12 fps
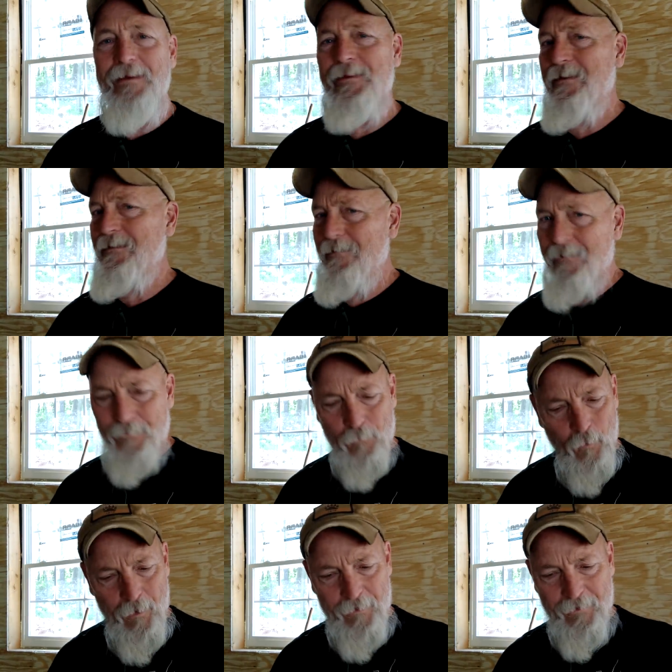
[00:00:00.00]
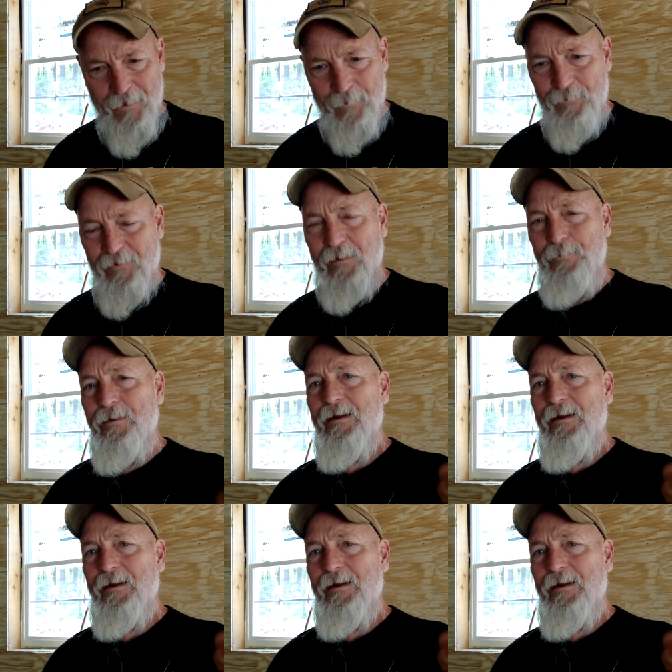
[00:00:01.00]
and then water comes up, and